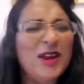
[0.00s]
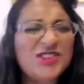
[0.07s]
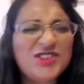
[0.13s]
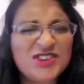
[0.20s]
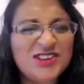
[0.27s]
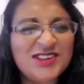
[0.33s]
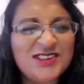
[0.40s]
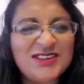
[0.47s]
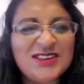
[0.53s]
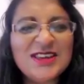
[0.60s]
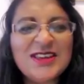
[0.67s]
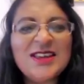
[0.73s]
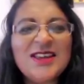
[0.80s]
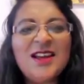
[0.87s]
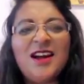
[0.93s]
questions,
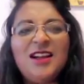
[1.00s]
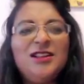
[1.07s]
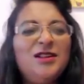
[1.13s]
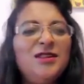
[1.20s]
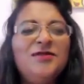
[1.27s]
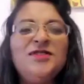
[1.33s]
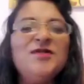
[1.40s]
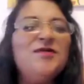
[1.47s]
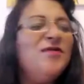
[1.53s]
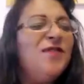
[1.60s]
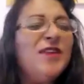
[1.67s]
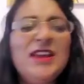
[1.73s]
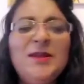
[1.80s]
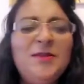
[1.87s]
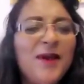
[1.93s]
I'd love some
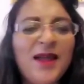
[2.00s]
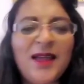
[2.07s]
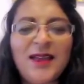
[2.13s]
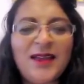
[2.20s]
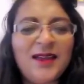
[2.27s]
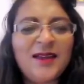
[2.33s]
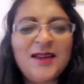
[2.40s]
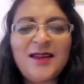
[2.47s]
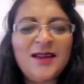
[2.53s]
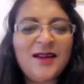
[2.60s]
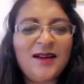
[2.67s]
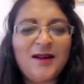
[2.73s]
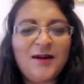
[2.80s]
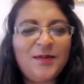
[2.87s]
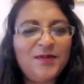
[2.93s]
feedback.
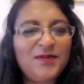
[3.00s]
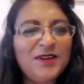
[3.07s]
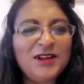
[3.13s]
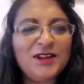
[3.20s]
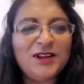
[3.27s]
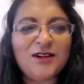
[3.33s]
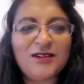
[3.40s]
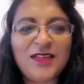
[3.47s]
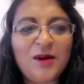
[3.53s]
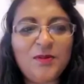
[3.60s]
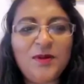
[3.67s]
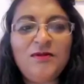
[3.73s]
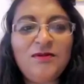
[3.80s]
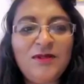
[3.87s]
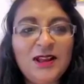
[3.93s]
You know, that would
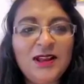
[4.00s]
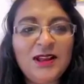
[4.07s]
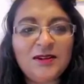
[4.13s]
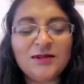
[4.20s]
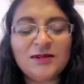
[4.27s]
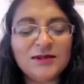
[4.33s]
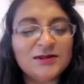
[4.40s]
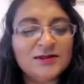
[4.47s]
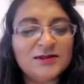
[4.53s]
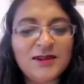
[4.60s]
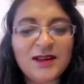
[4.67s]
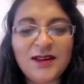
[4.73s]
be really cool.